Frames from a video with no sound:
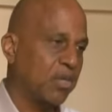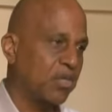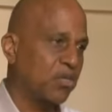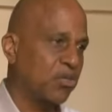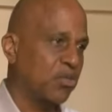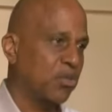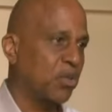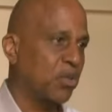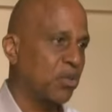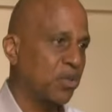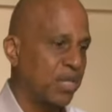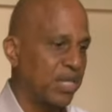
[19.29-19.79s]
the
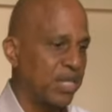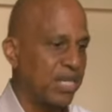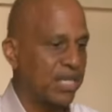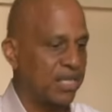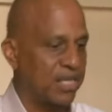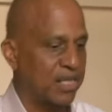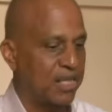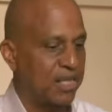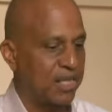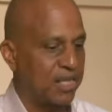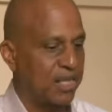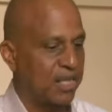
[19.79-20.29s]
story
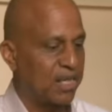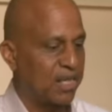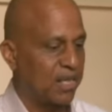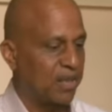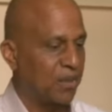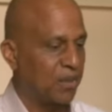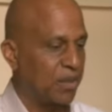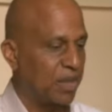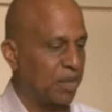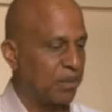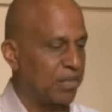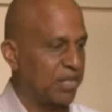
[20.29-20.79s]
that
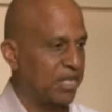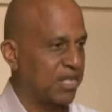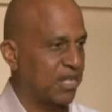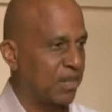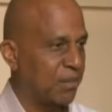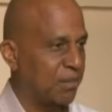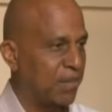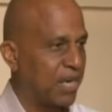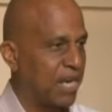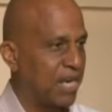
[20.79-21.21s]
where Mr.